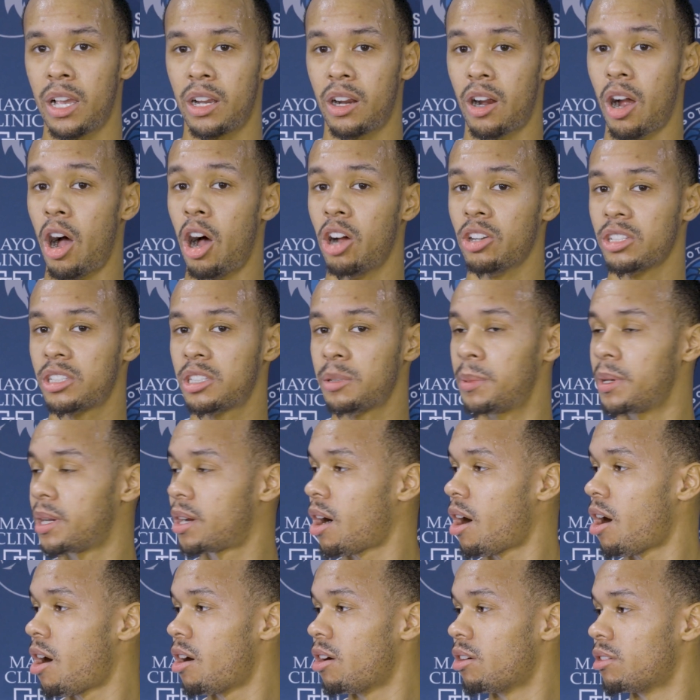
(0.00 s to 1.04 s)
Carl just to be
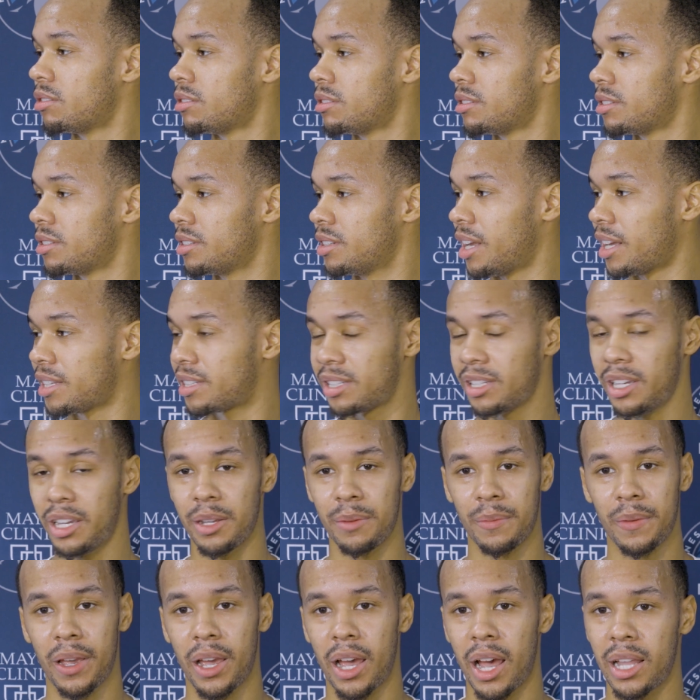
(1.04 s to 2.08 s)
Carl. That's
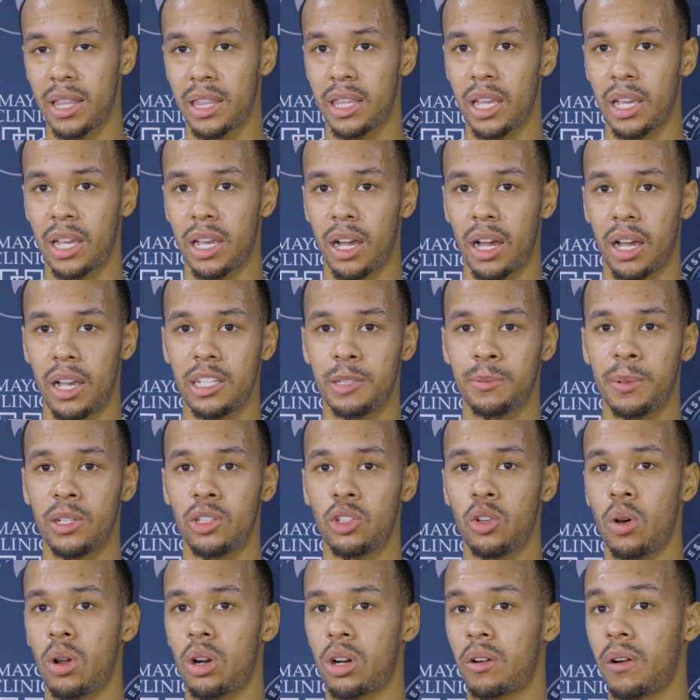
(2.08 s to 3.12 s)
it, man. I think he's been
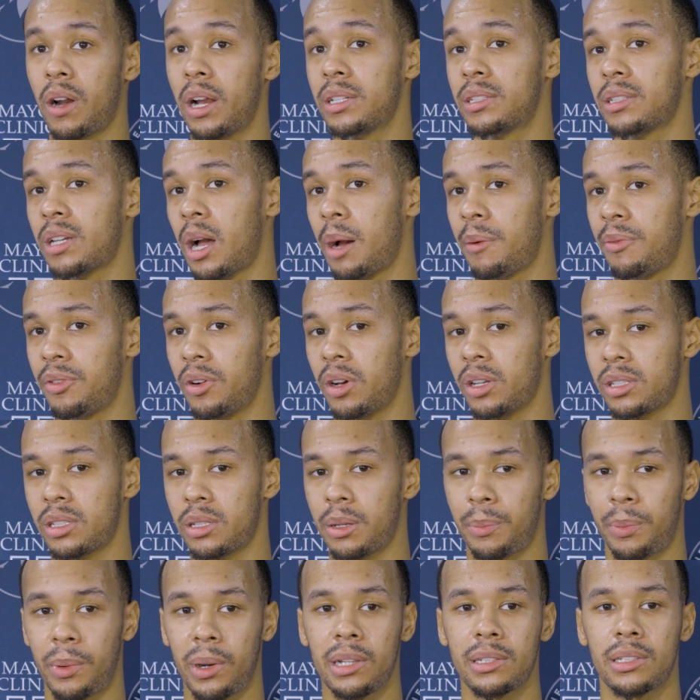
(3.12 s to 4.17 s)
doing a great job for us in
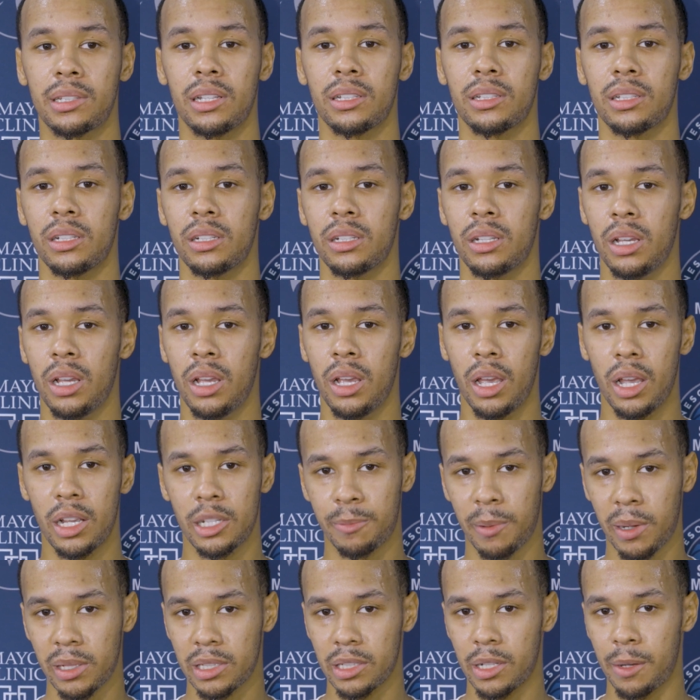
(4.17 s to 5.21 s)
the preseason,
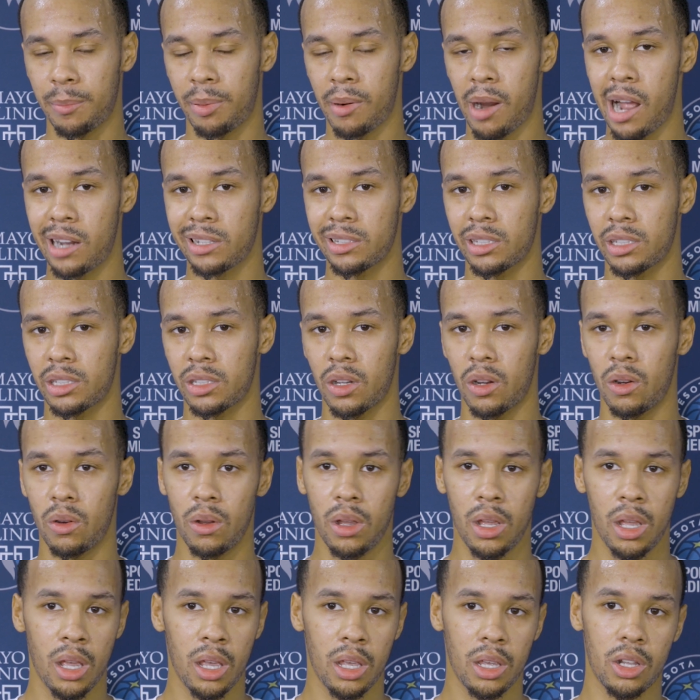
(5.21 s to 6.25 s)
especially in practice. So,
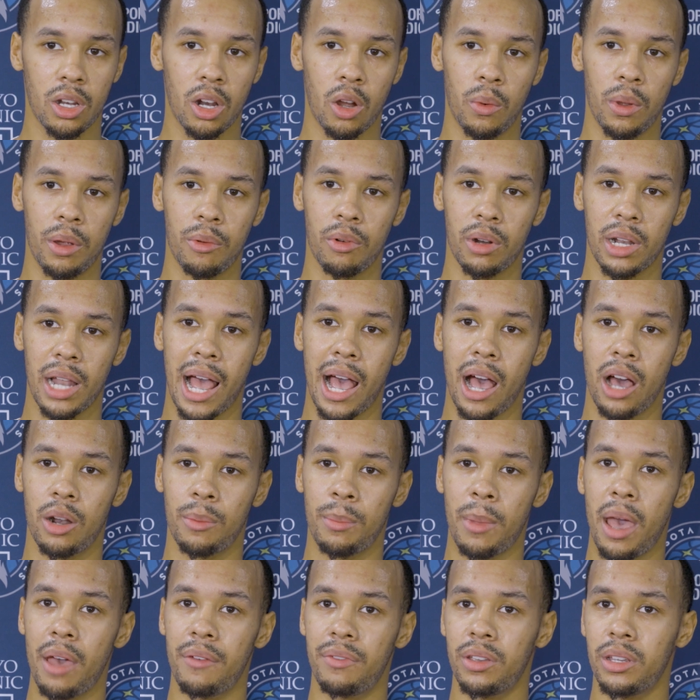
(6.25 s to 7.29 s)
you know, we rely on
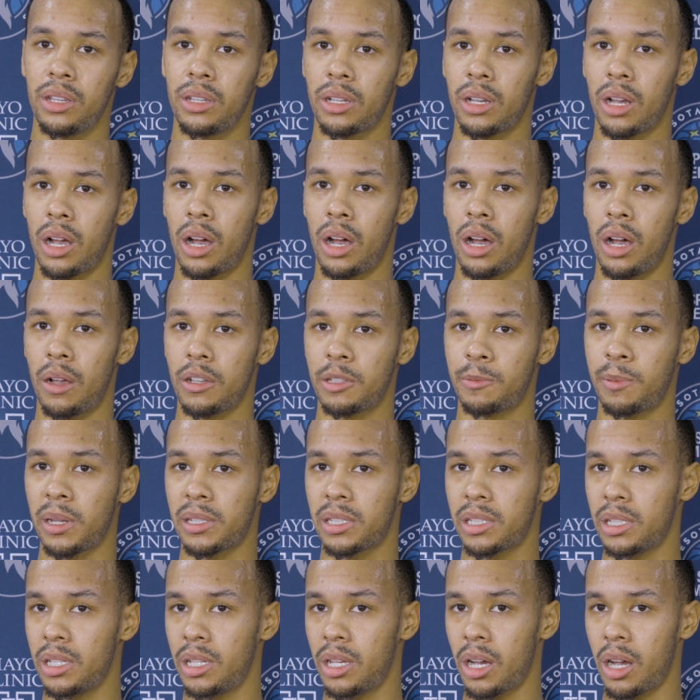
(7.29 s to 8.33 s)
him heavy,
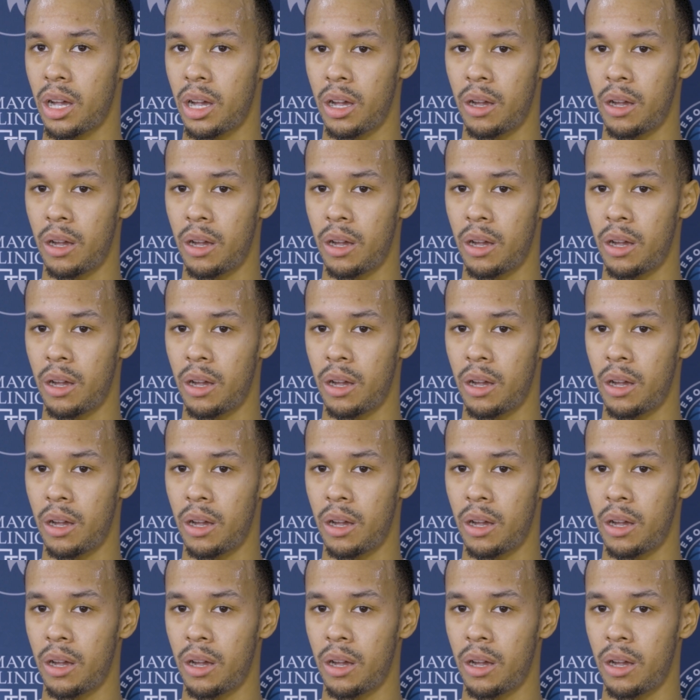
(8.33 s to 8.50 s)
especially